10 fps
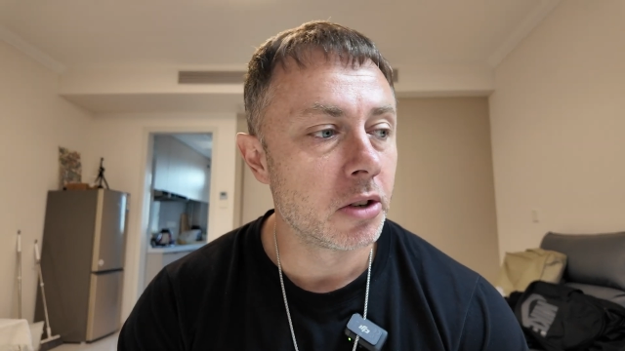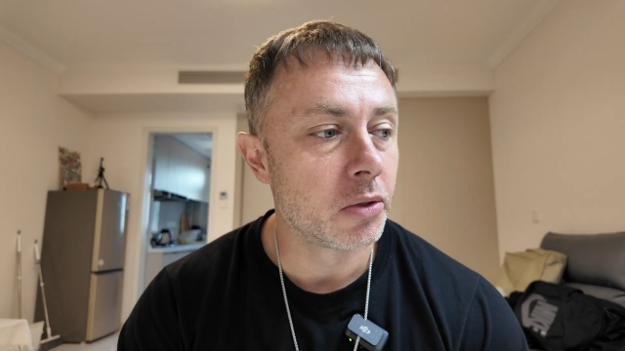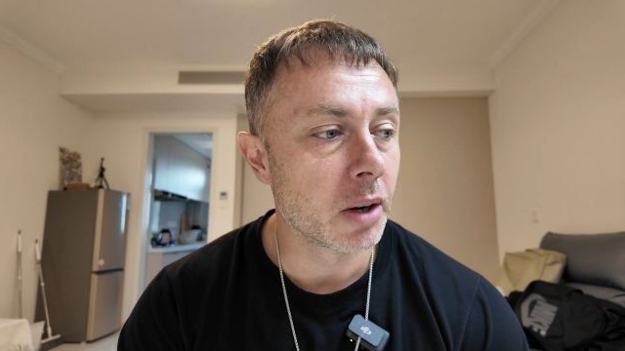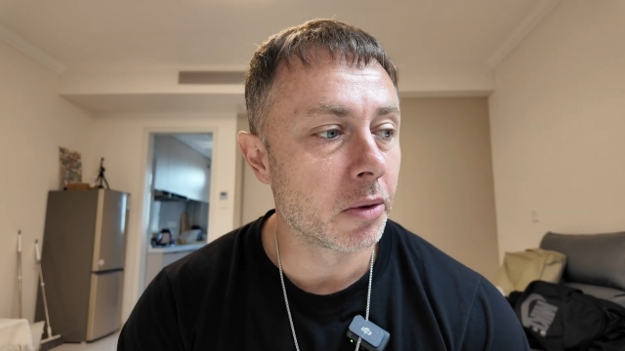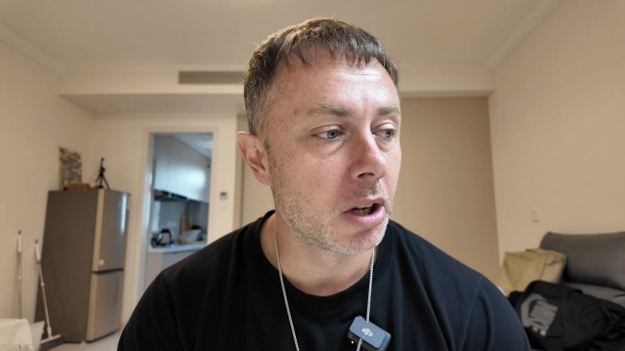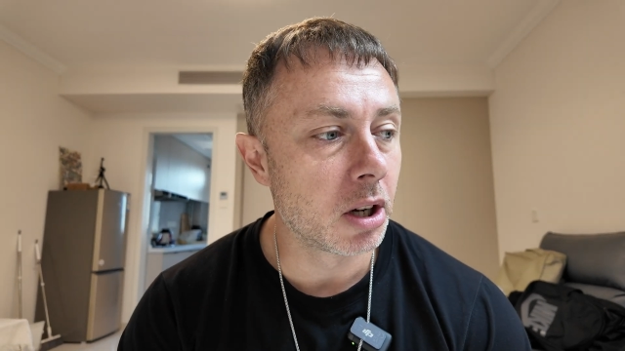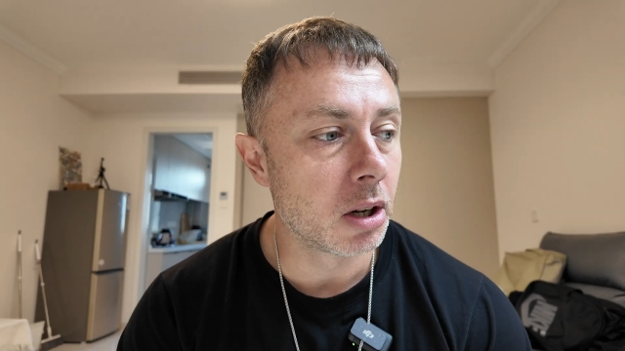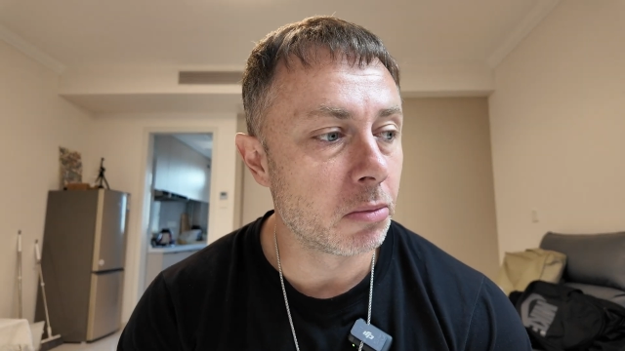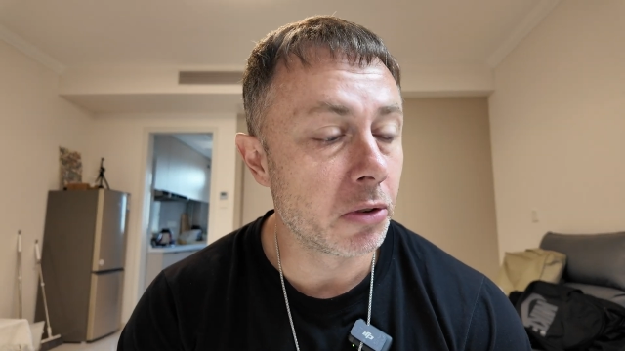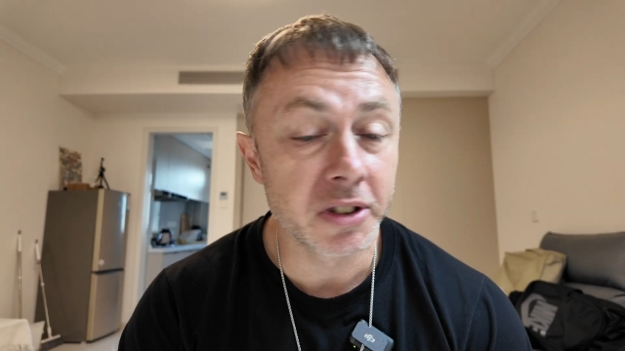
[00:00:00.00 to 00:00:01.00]
do I want to
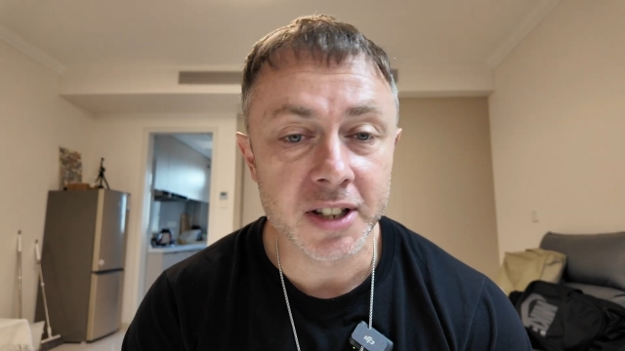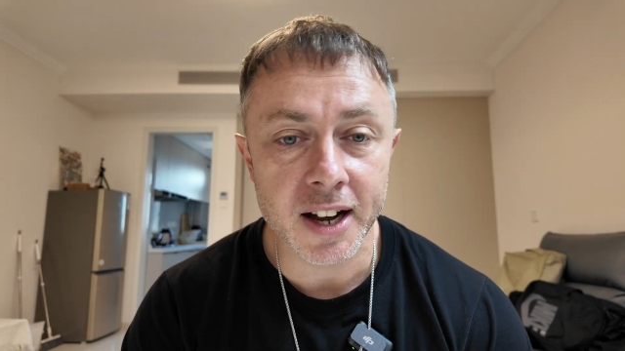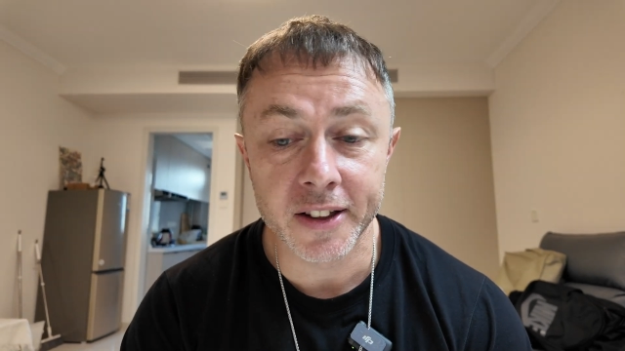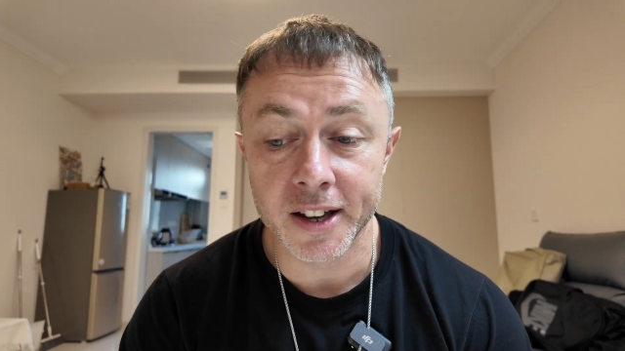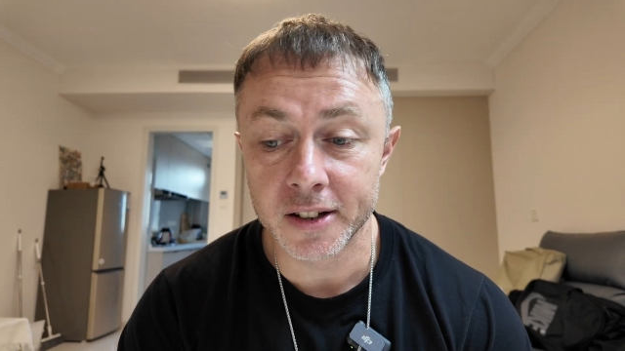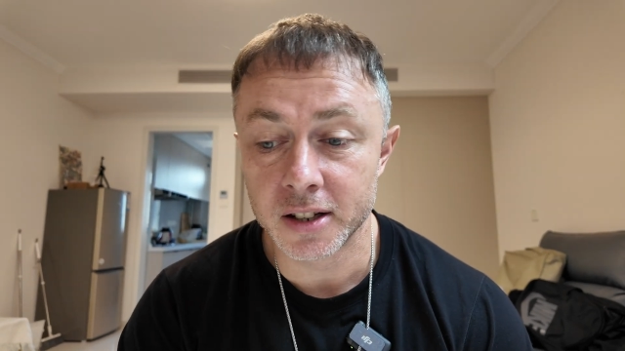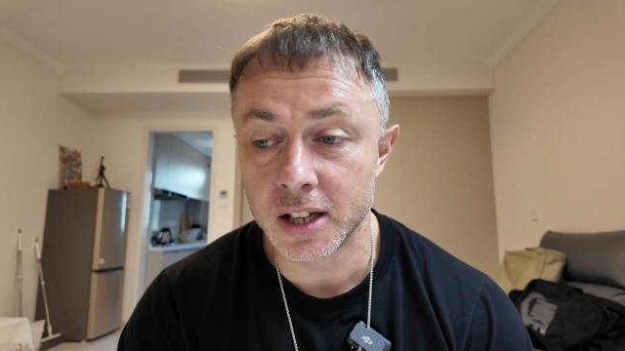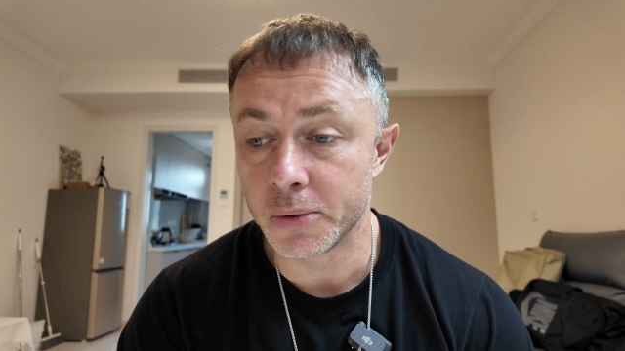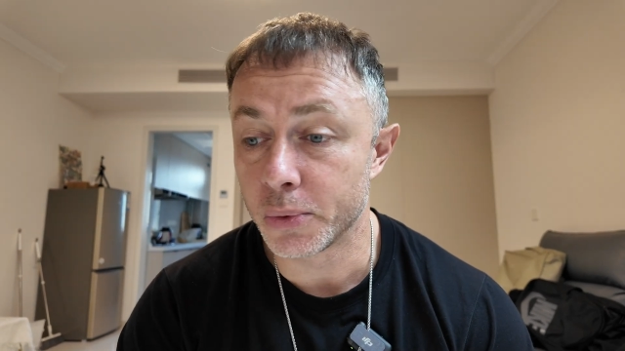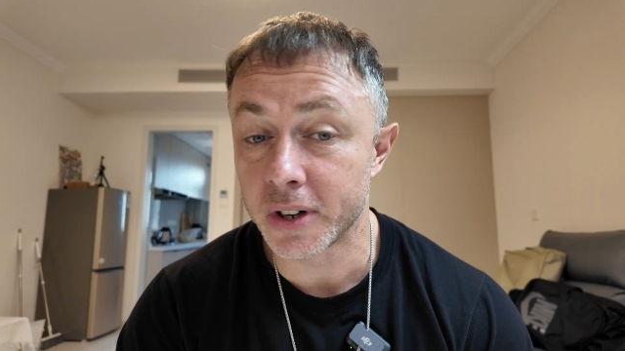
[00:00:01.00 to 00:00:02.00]
move to Thailand,
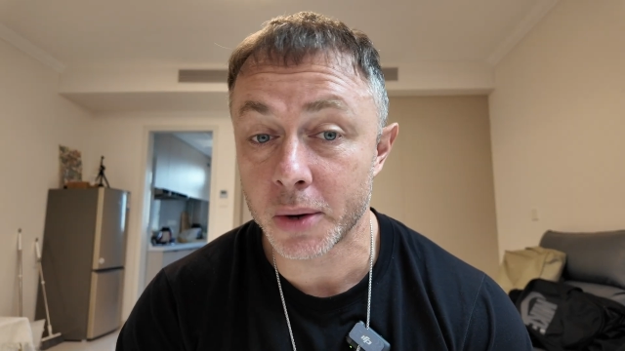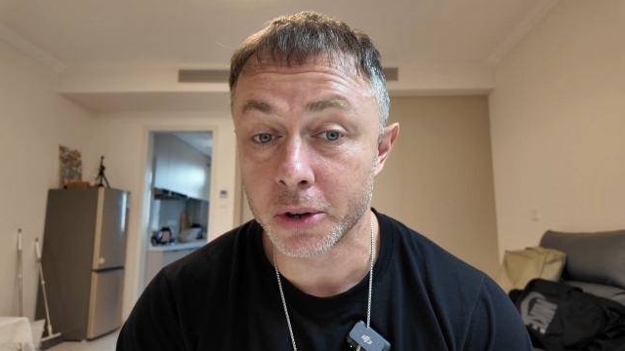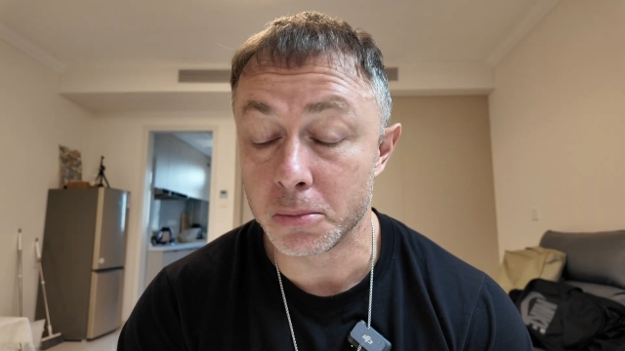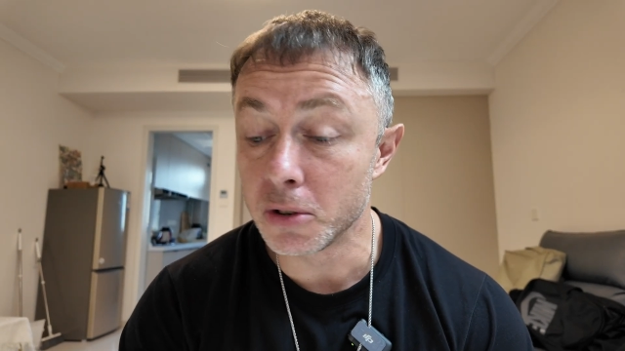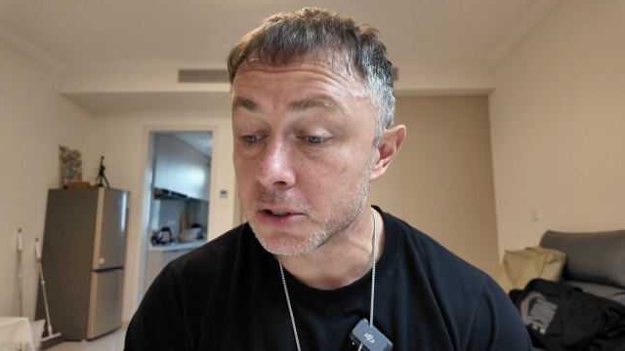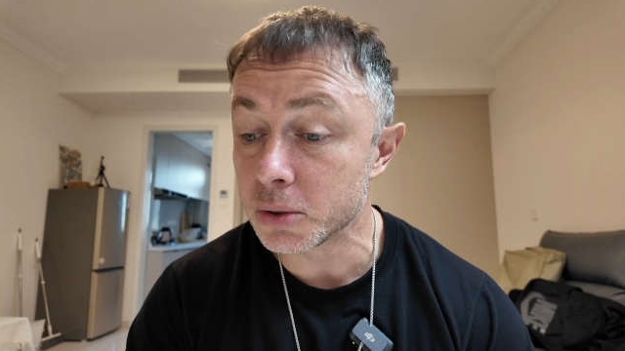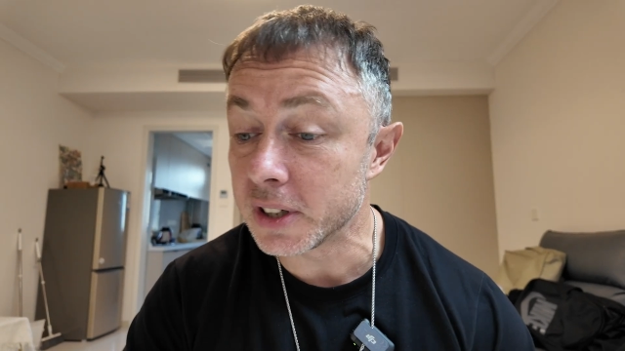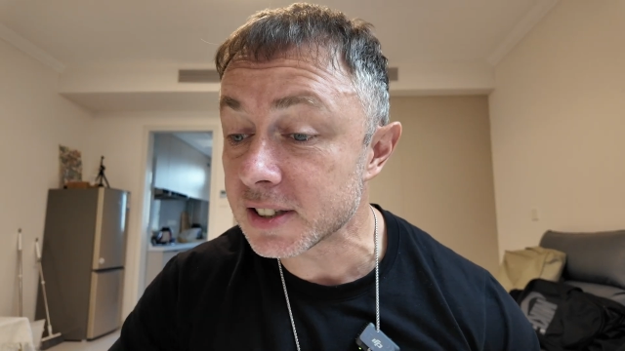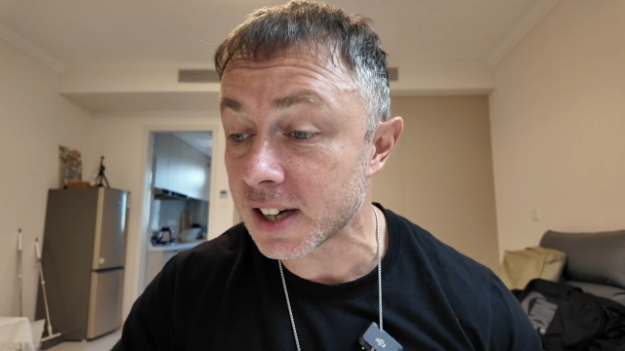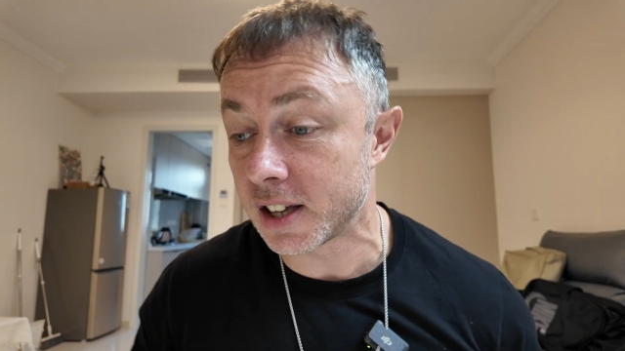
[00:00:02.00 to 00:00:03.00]
and where do I want to move to
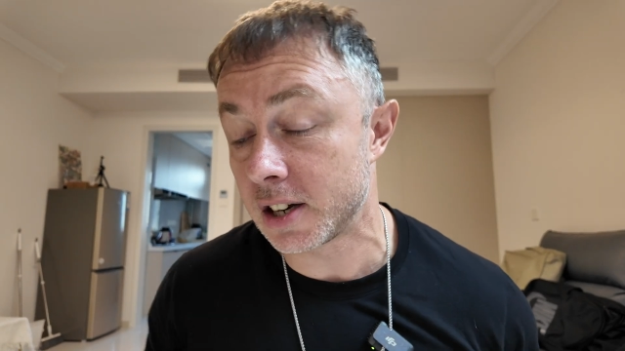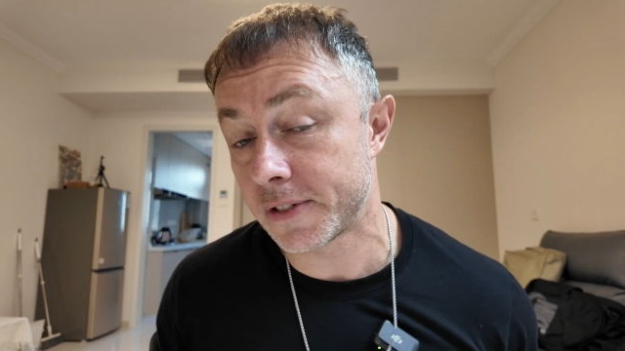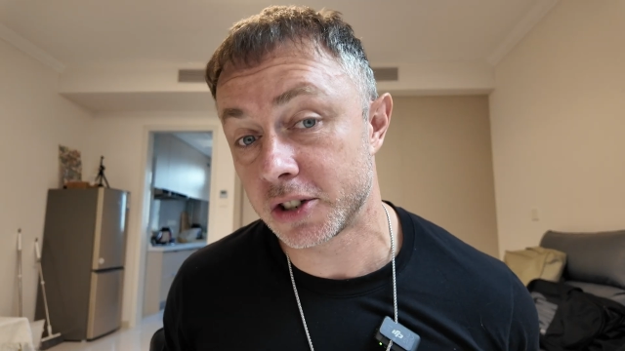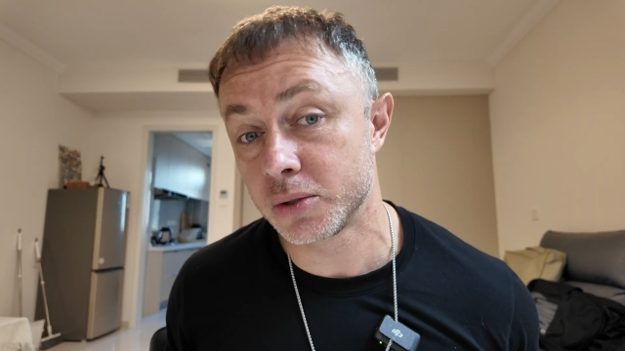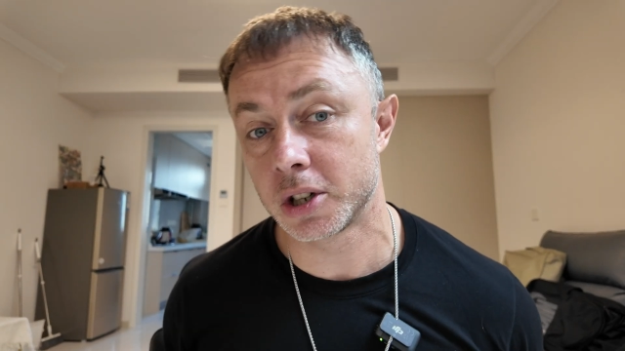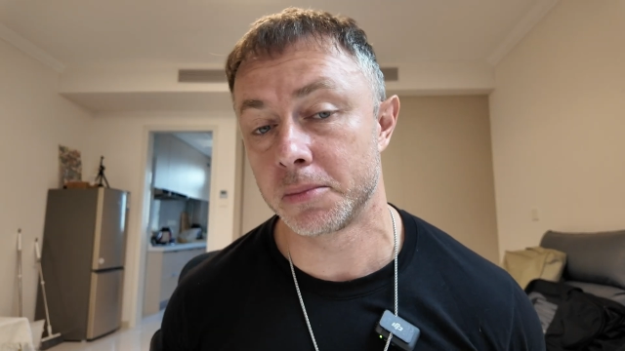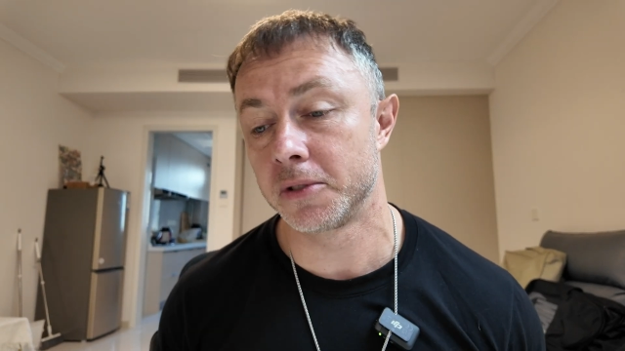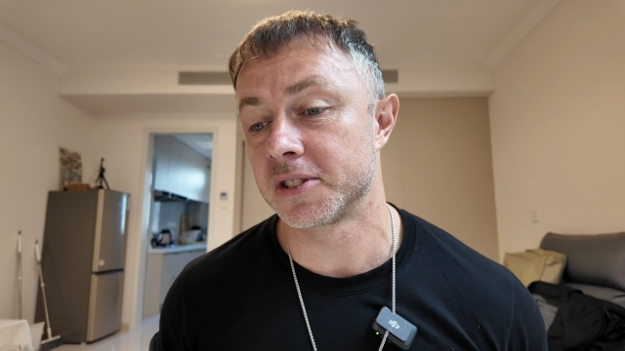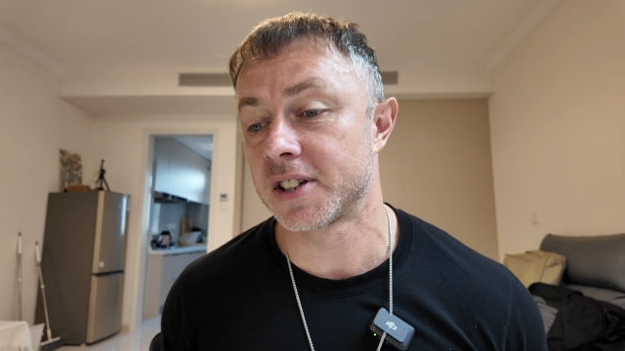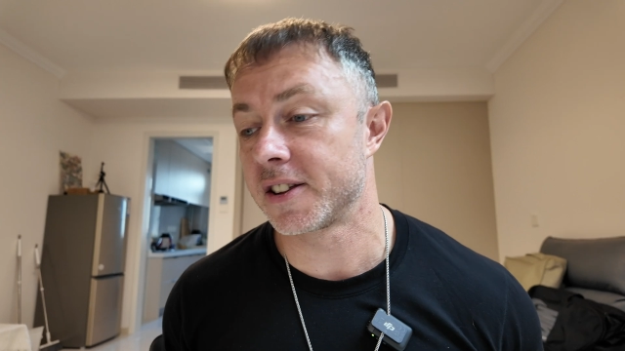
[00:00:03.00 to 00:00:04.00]
in Thailand if I do want to
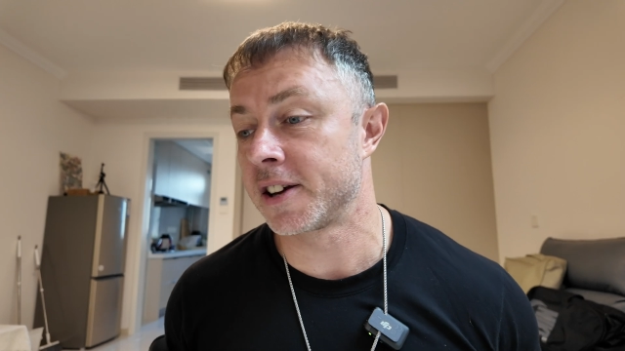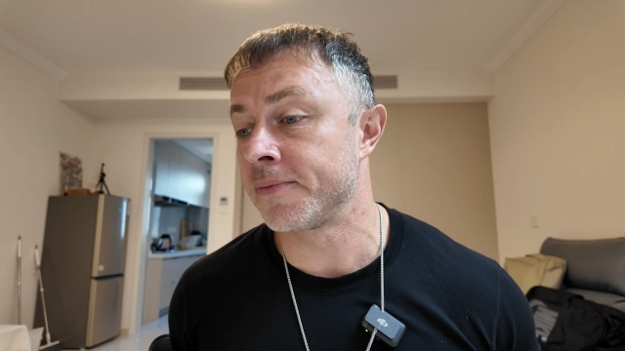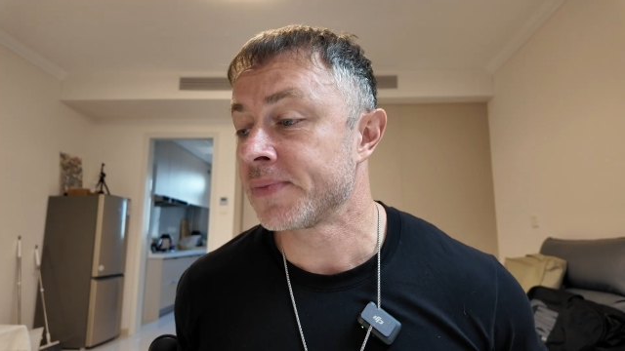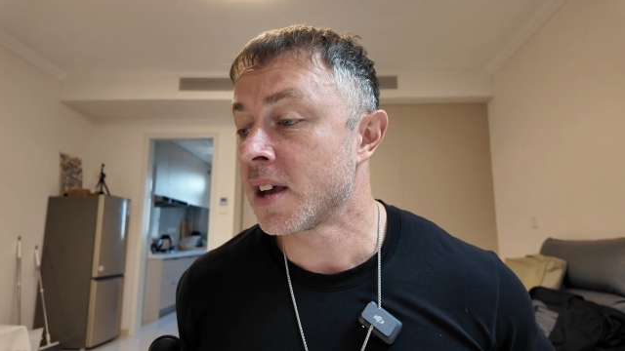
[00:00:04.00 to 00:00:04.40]
move to Thailand.